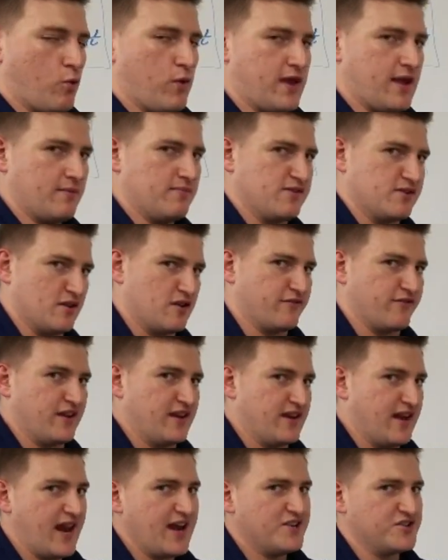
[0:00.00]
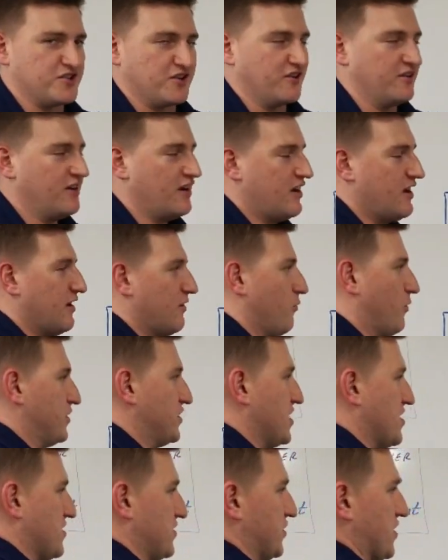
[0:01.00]
we observe in nature,
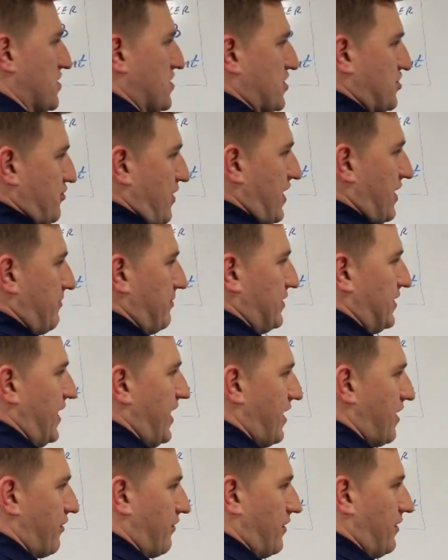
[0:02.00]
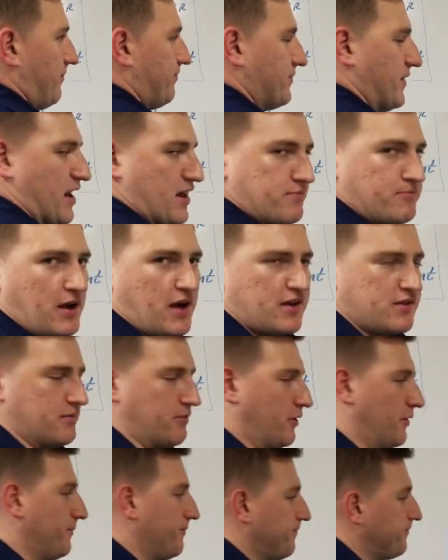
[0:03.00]
which is just straight up and down, as
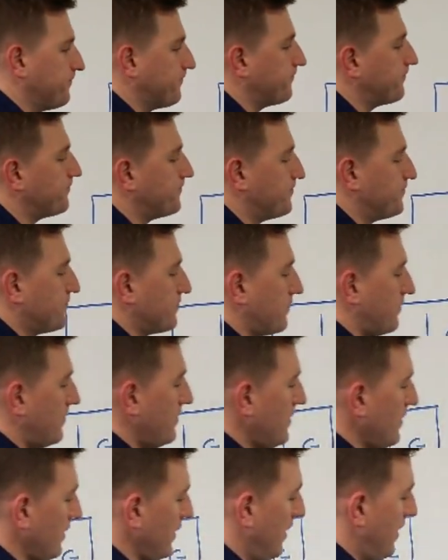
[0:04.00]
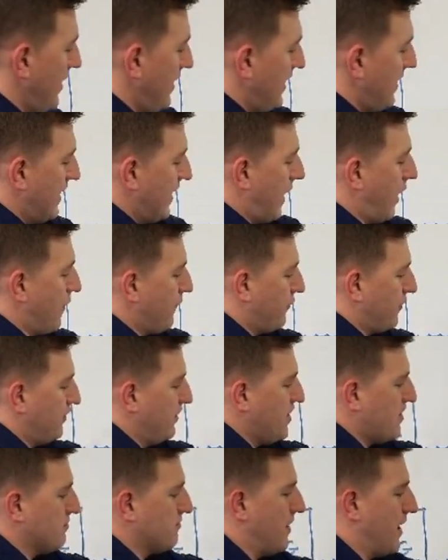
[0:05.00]
possible. However, in
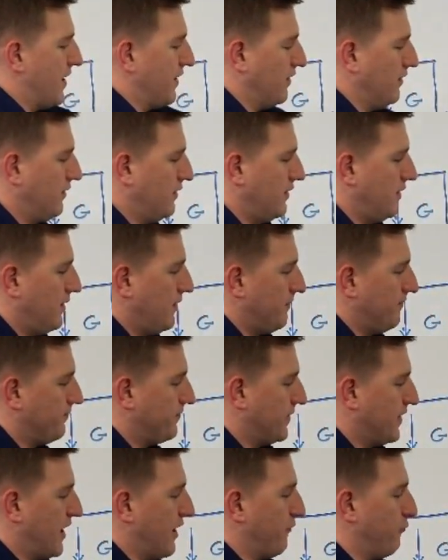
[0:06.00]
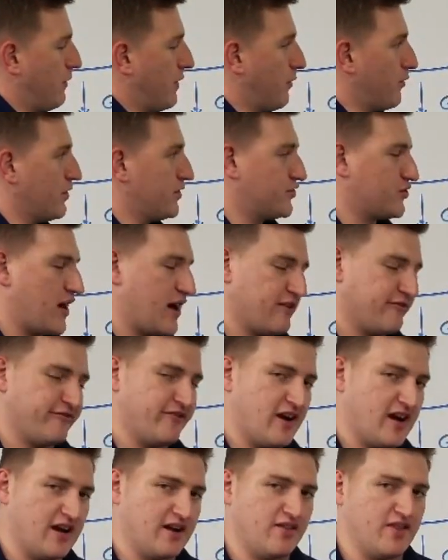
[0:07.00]
this model, if we were to try to
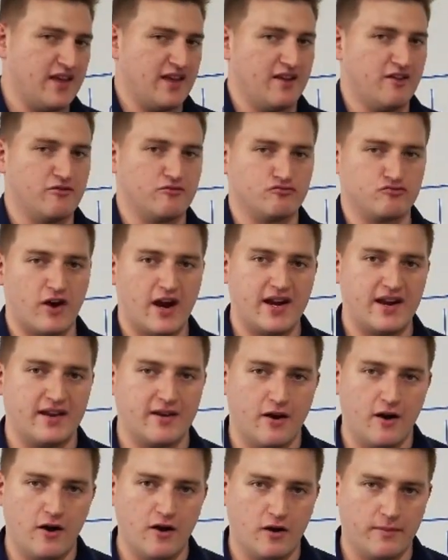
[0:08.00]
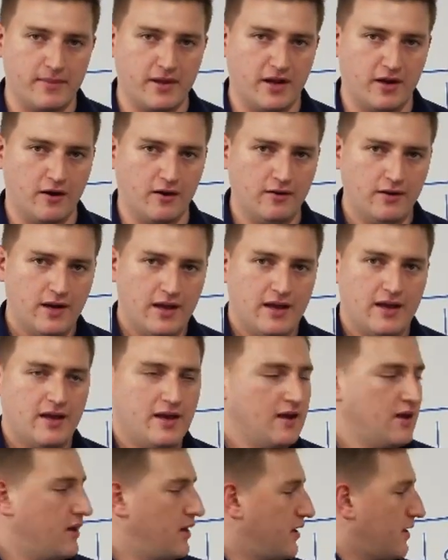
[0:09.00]
find the writing arm here,
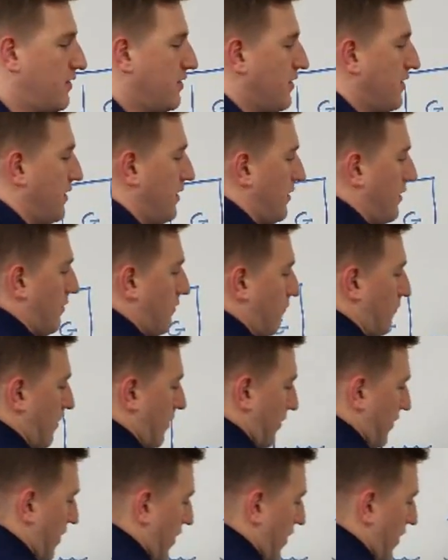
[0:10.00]
we would